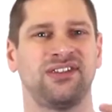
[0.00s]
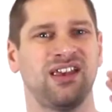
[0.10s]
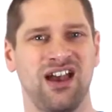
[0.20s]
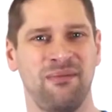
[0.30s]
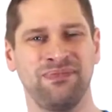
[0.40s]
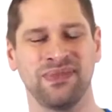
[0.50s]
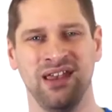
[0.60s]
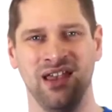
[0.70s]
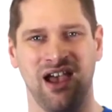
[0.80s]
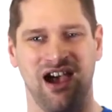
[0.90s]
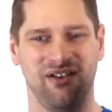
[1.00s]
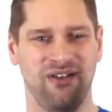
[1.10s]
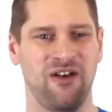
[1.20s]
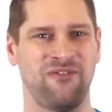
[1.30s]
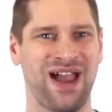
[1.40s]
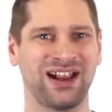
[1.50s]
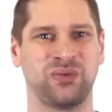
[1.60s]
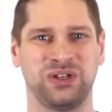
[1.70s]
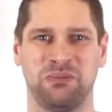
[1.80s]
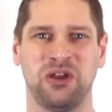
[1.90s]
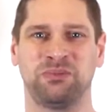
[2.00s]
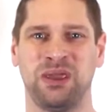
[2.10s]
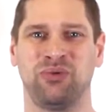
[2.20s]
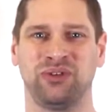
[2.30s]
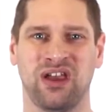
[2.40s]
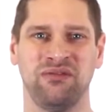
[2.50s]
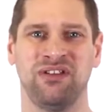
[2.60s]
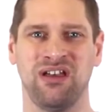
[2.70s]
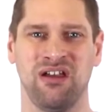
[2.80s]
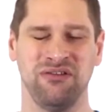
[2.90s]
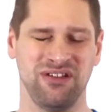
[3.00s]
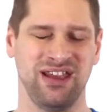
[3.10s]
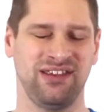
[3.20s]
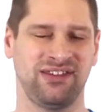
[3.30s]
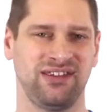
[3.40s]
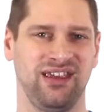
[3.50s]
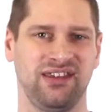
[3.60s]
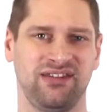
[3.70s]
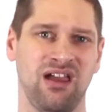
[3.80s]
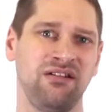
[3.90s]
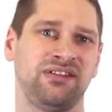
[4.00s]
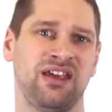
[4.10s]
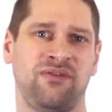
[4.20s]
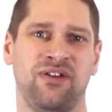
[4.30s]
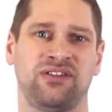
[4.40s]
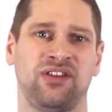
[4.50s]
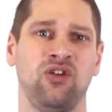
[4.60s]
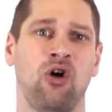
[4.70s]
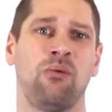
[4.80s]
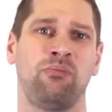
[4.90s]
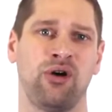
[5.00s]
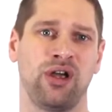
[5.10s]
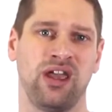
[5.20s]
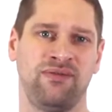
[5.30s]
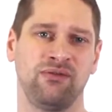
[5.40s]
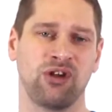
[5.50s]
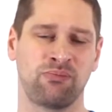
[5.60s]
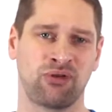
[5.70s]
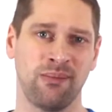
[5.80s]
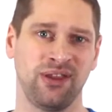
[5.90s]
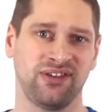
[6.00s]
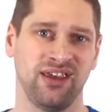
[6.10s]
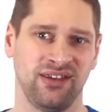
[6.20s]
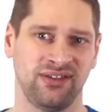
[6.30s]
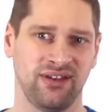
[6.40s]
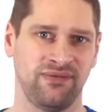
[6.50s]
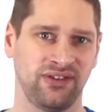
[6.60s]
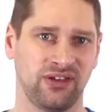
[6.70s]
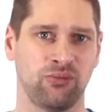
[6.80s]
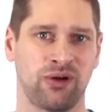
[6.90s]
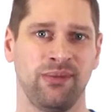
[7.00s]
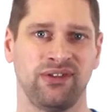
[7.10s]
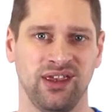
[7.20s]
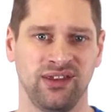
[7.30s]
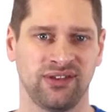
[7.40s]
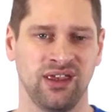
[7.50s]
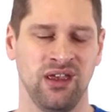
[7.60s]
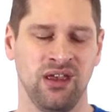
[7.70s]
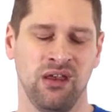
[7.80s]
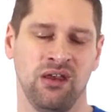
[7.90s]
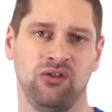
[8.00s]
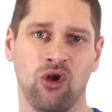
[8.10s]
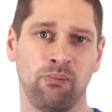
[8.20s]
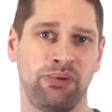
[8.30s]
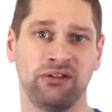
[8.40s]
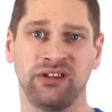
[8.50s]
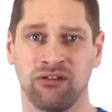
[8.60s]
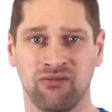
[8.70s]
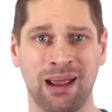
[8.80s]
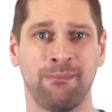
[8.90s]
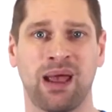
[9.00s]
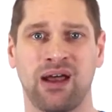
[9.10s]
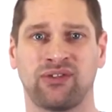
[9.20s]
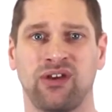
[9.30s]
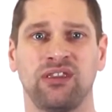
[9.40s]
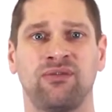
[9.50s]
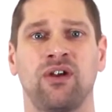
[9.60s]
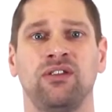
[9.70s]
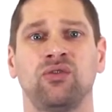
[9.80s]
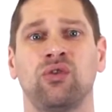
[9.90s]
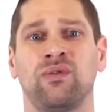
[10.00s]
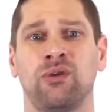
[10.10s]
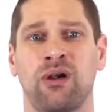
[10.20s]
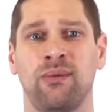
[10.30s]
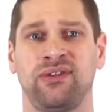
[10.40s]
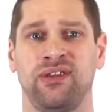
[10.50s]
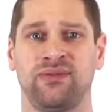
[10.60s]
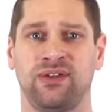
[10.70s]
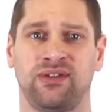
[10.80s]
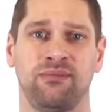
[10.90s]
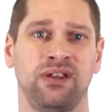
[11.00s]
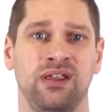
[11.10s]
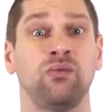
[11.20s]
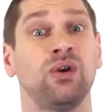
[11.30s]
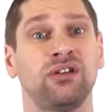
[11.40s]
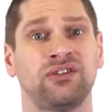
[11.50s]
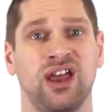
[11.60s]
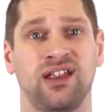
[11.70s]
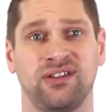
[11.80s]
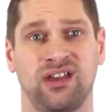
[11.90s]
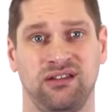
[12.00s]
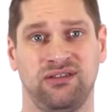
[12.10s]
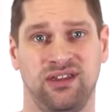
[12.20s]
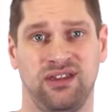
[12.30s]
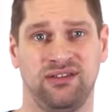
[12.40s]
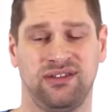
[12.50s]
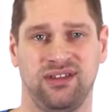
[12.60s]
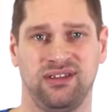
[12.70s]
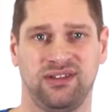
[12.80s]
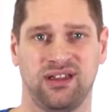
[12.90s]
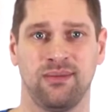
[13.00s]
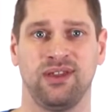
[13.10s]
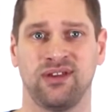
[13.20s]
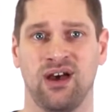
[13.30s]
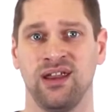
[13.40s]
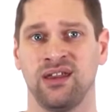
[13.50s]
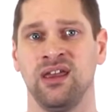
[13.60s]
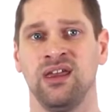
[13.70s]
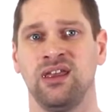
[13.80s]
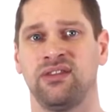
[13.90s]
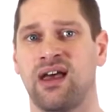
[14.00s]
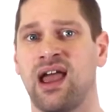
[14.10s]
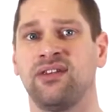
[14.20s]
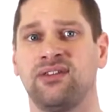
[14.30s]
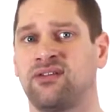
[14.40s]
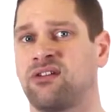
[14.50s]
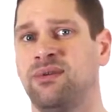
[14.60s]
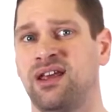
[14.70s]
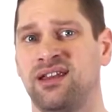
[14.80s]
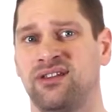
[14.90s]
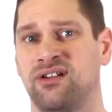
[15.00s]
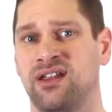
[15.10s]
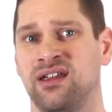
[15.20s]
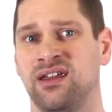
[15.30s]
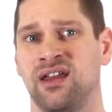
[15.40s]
This is a fact which most people don't know. It's no different to not put, if you've got a premises, a physical premises, not building a ramp outside the front door of your premises for somebody in a wheelchair to come inside. That is discriminatory.